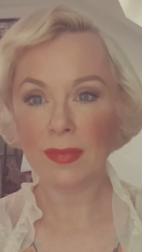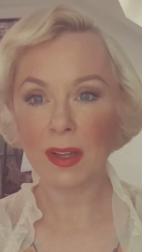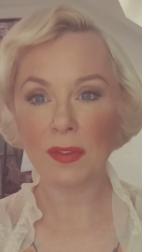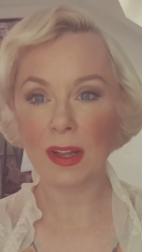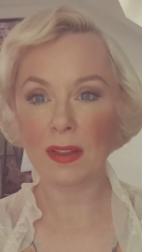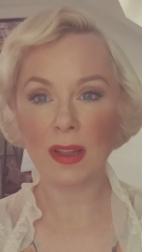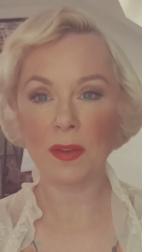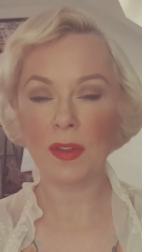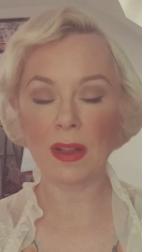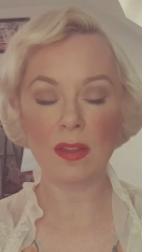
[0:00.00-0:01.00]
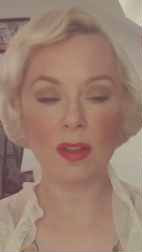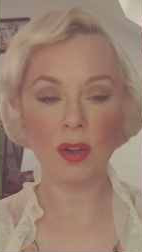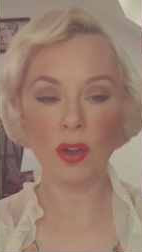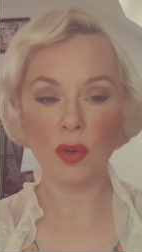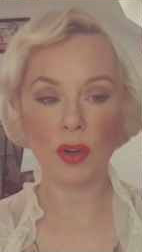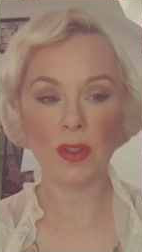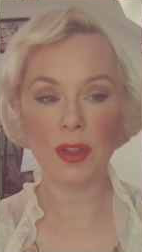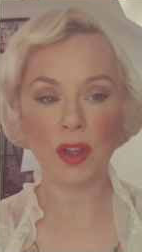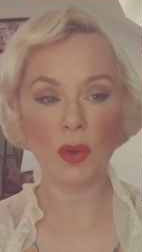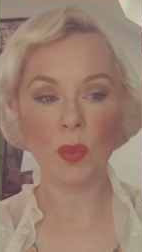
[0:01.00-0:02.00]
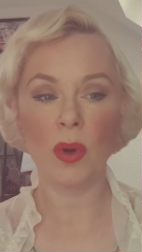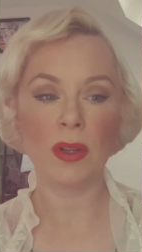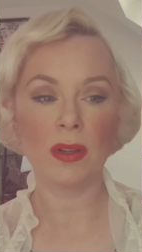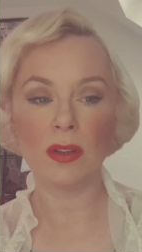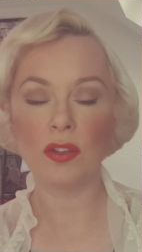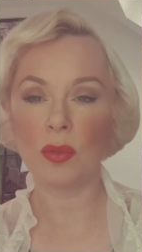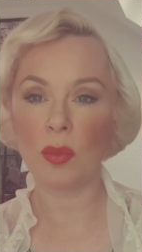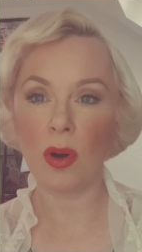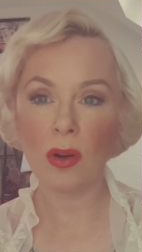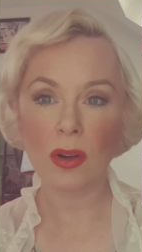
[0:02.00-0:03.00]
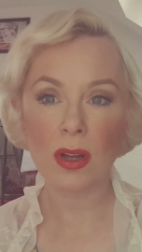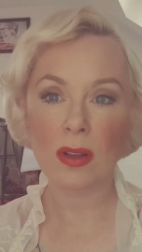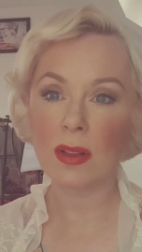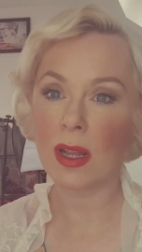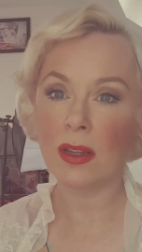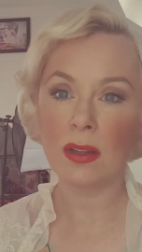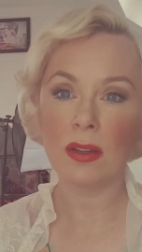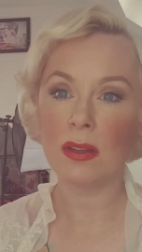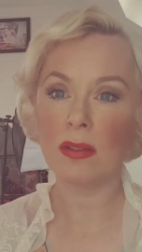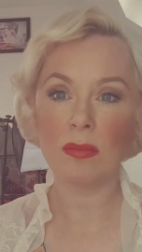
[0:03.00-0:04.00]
If that's the look that you want to rock, then